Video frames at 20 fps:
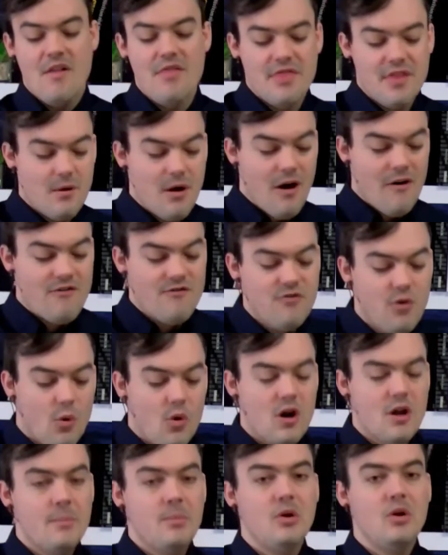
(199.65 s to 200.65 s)
the
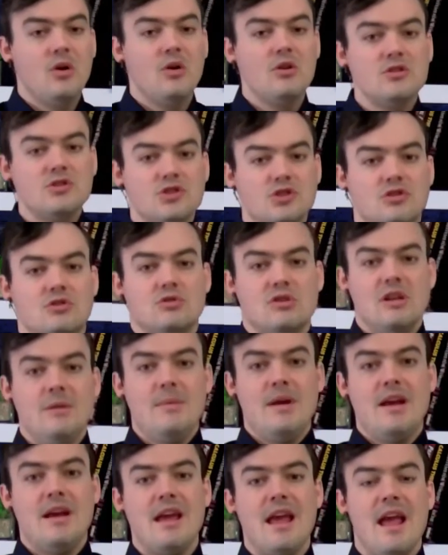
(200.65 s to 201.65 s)
affordable
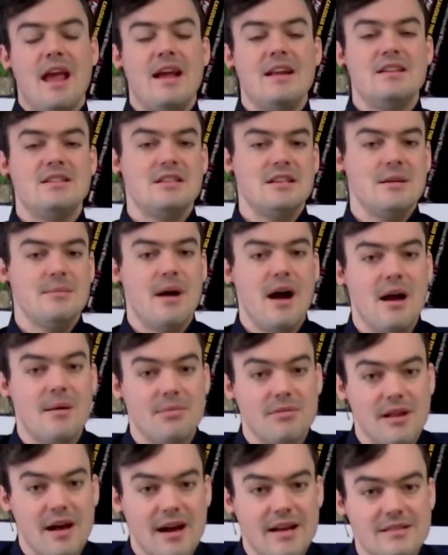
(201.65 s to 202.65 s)
streaming HDMI
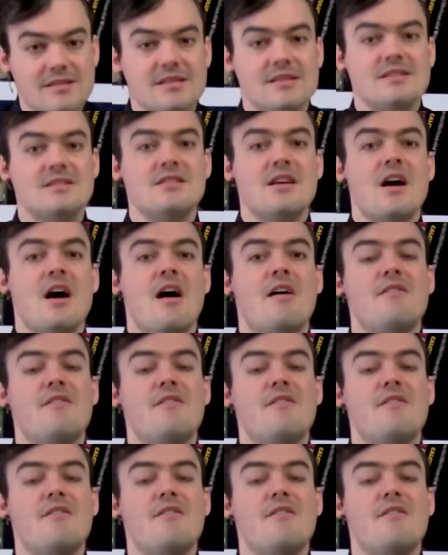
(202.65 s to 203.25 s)
appliances